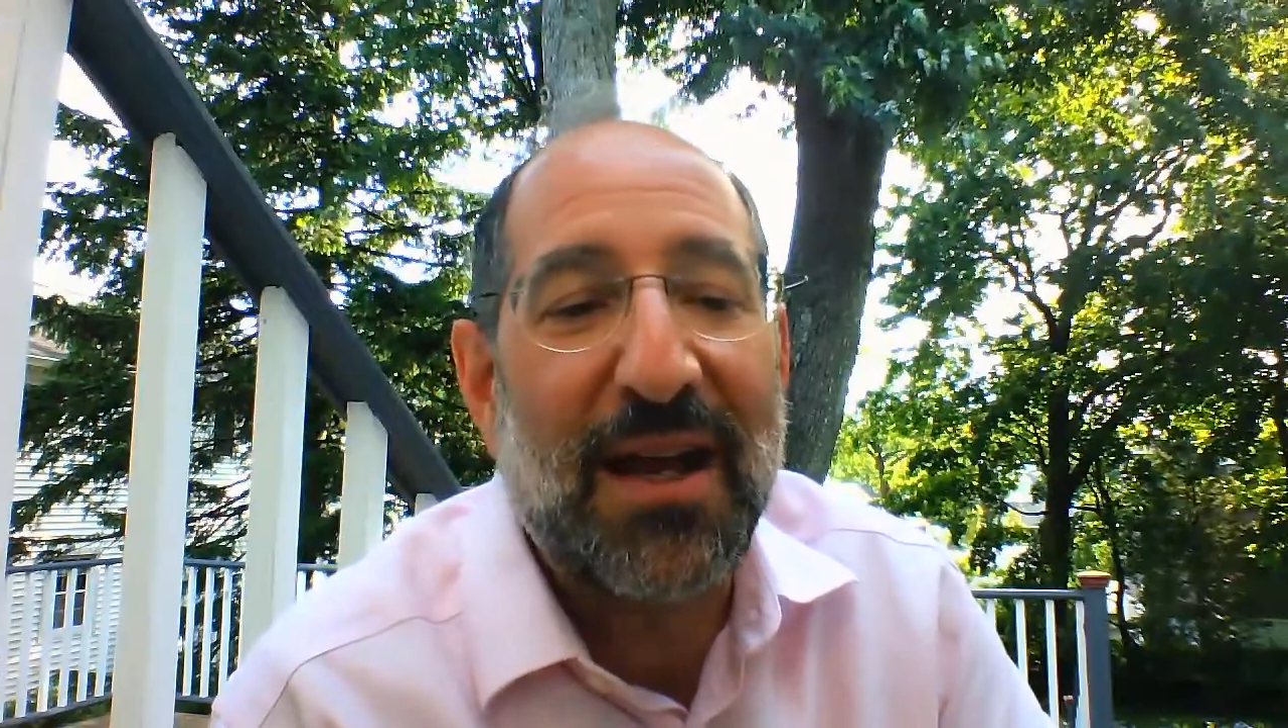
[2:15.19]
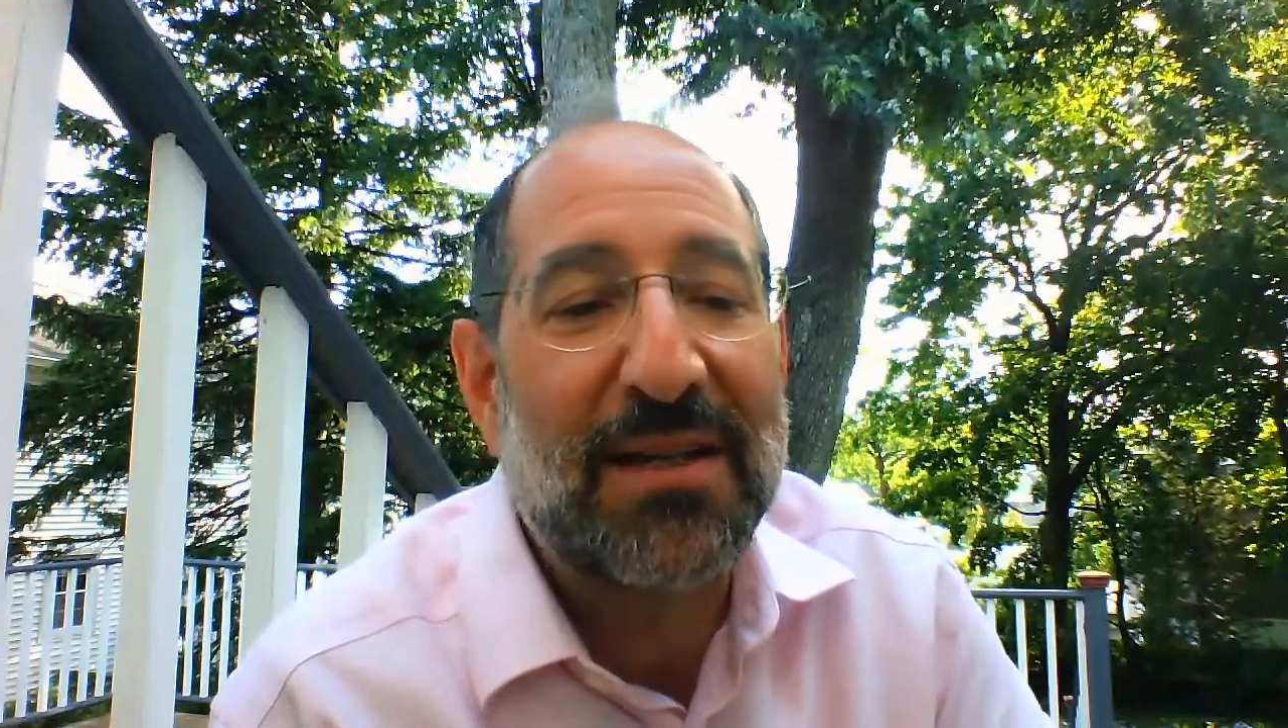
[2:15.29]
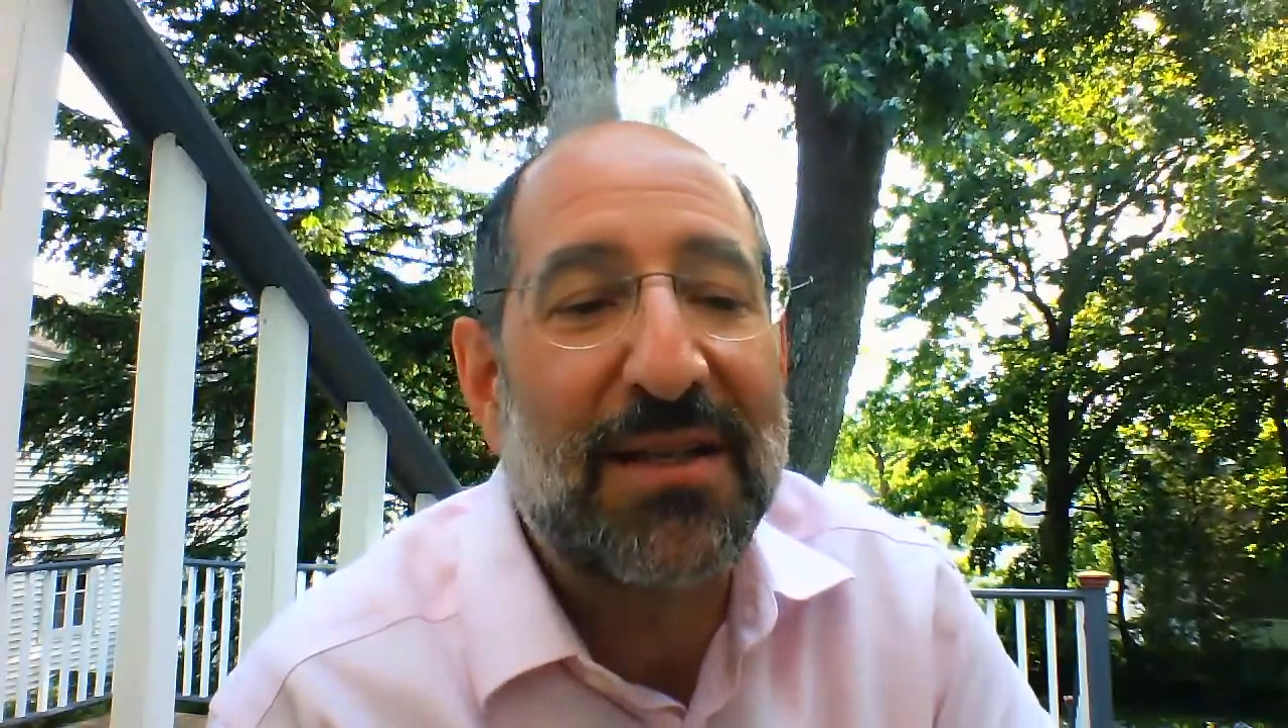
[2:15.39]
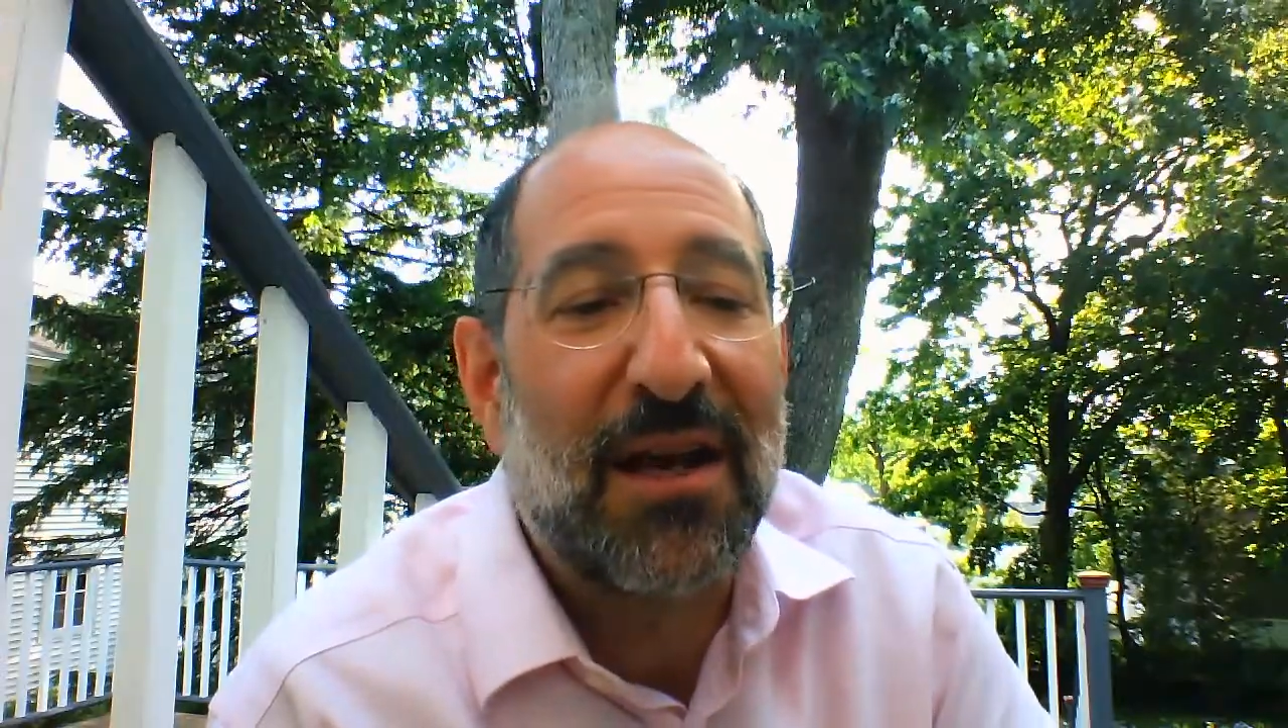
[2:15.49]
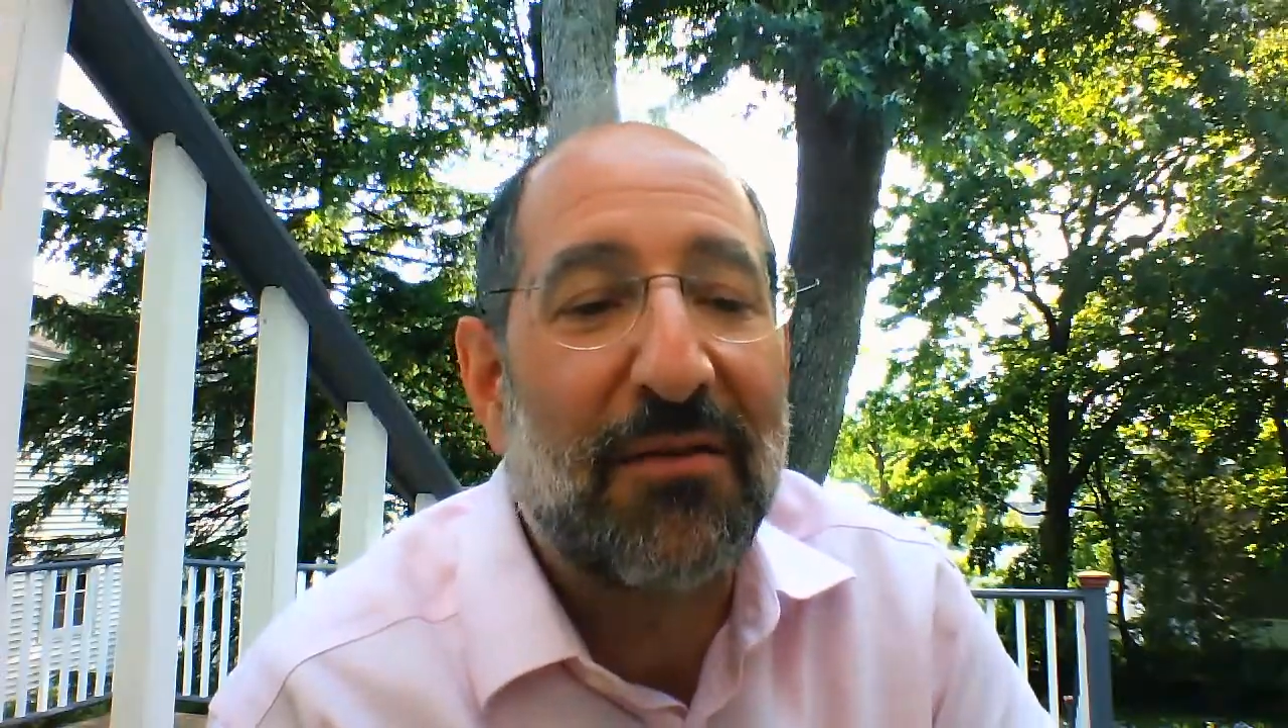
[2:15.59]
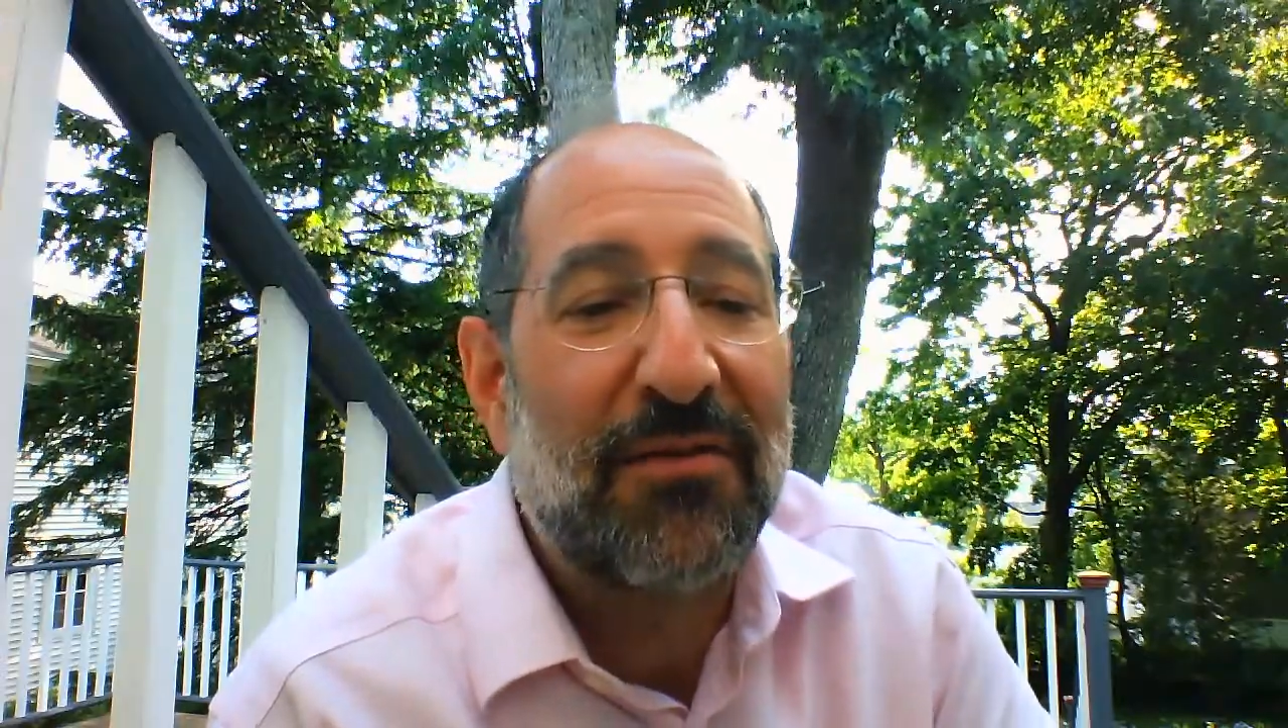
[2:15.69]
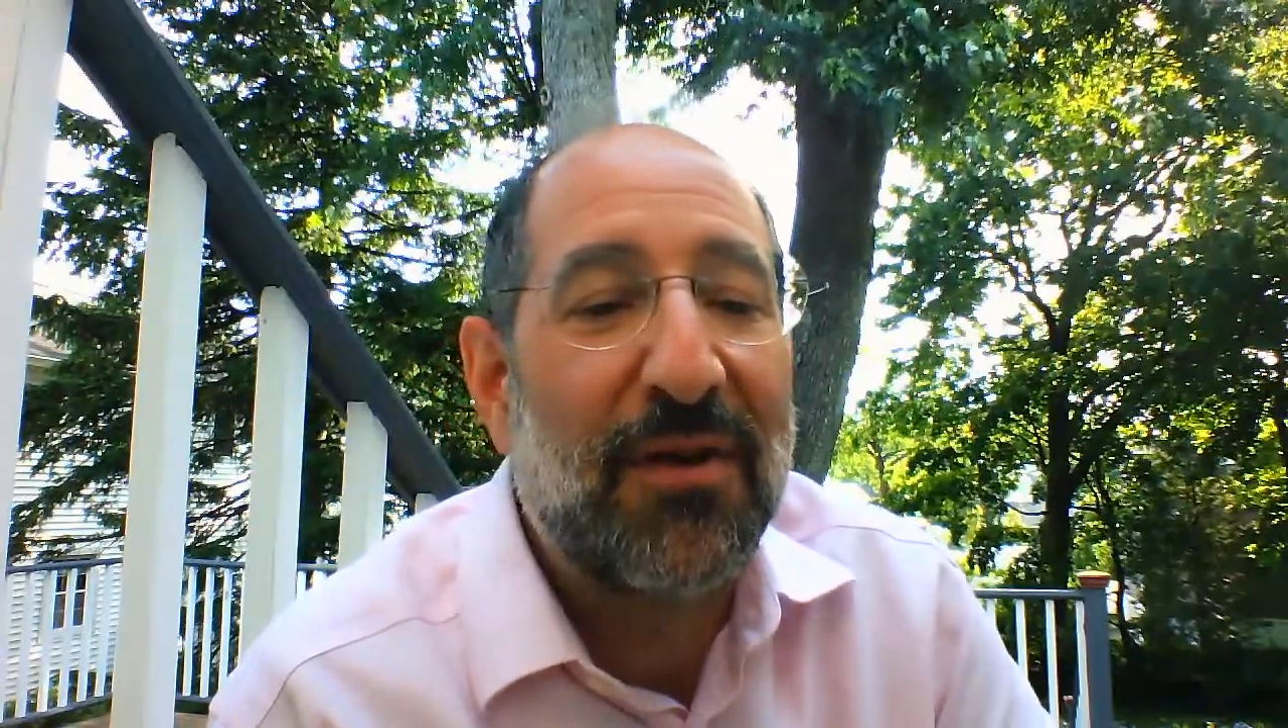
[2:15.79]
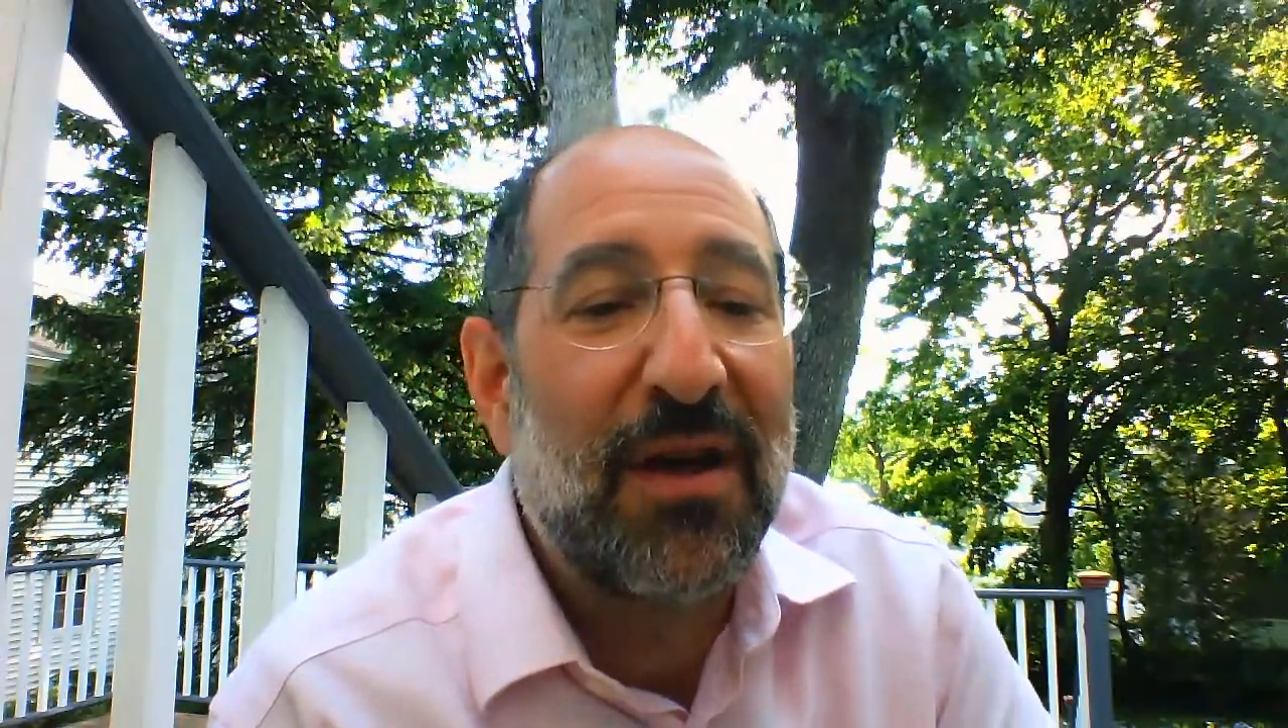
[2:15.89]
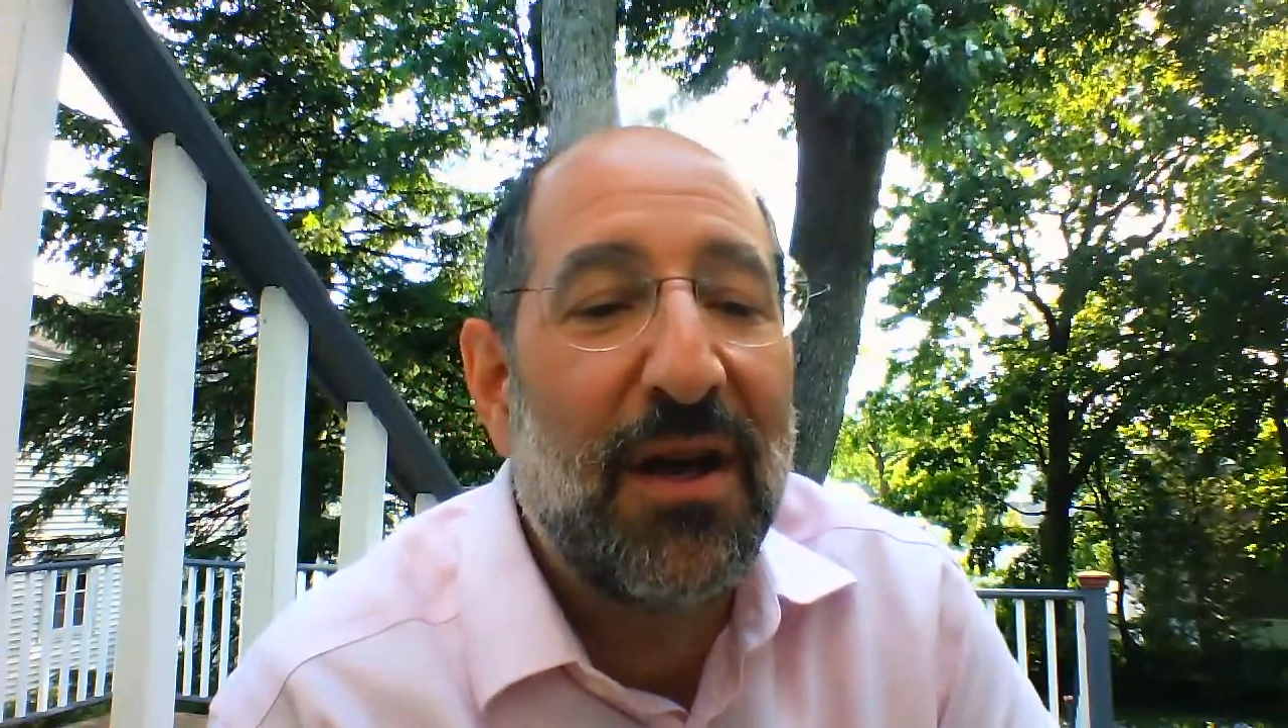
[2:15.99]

of yourself.